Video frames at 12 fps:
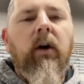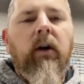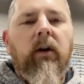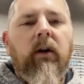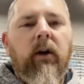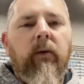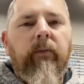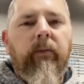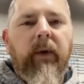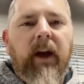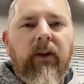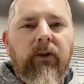But
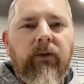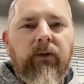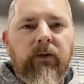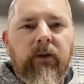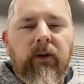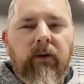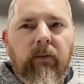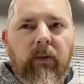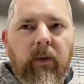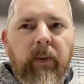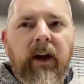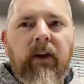yeah, the
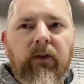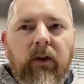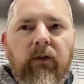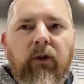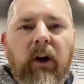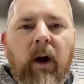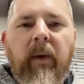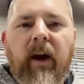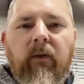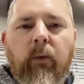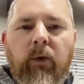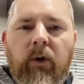biggest concern I'm
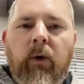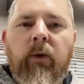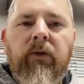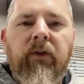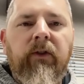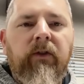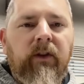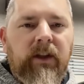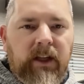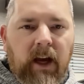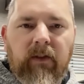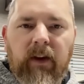having with those is the
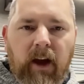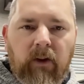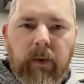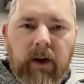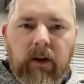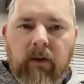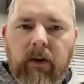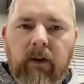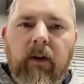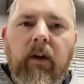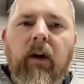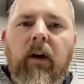safety aspect of it.
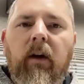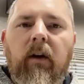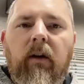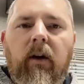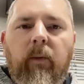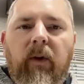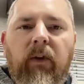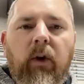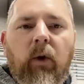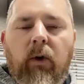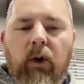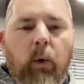If you
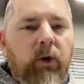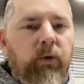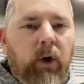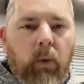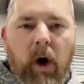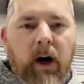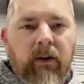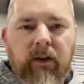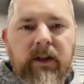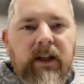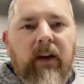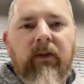don't know what's required of the
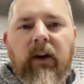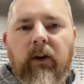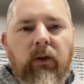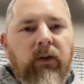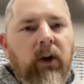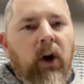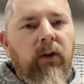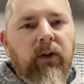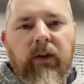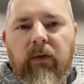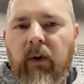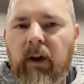safety and you see all the
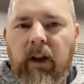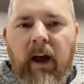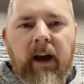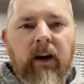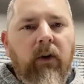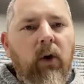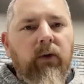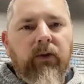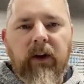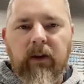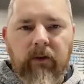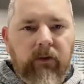stuff online of, oh,
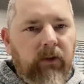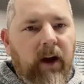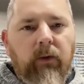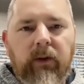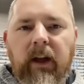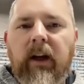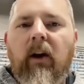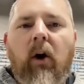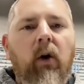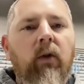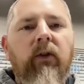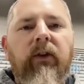see, I don't need
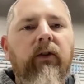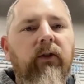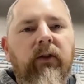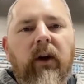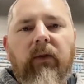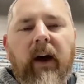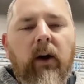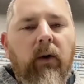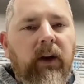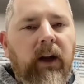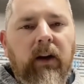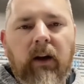all this other stuff. I don't
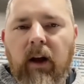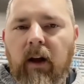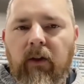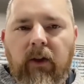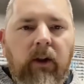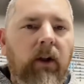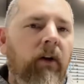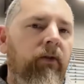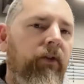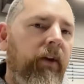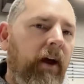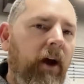need the gloves
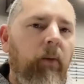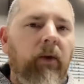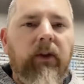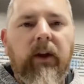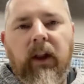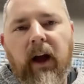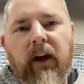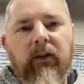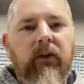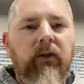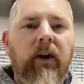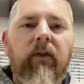and the helmet and the
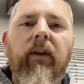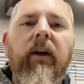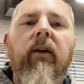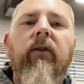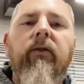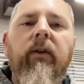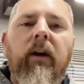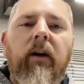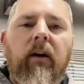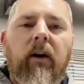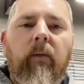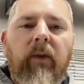glasses and everything else.
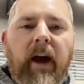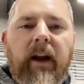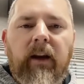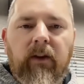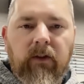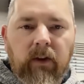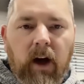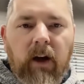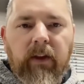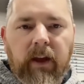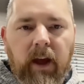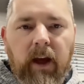That is not the
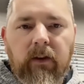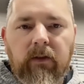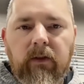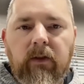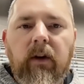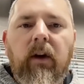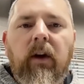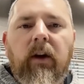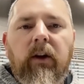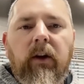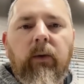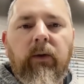case.
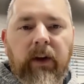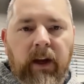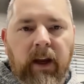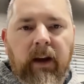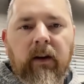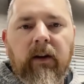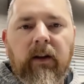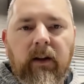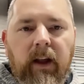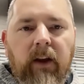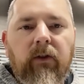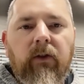You need
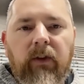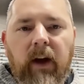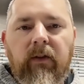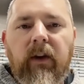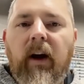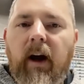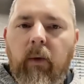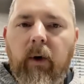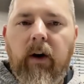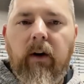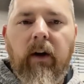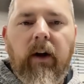laser safety eyewear.